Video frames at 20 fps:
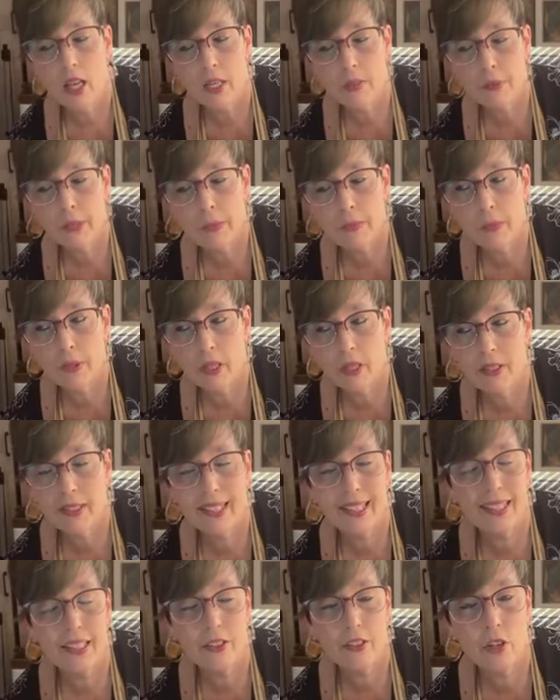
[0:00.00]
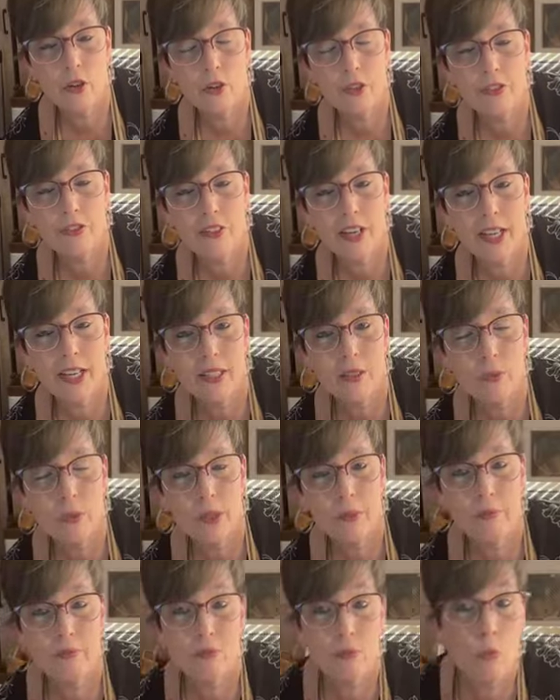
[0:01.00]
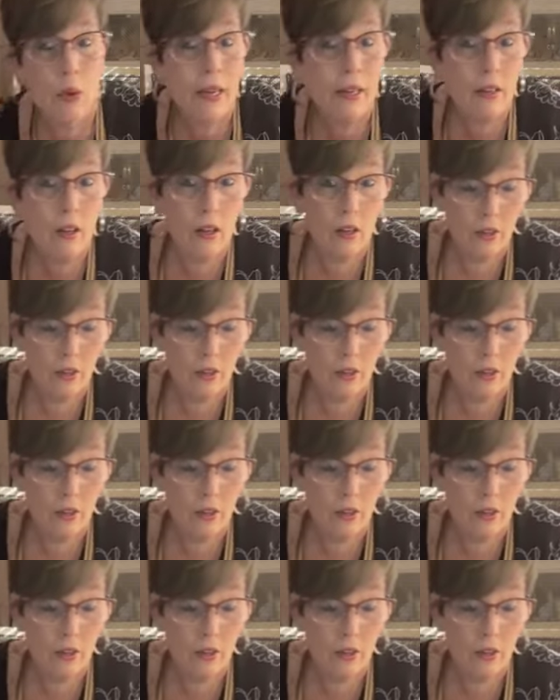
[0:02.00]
A lot of people aren't getting notified when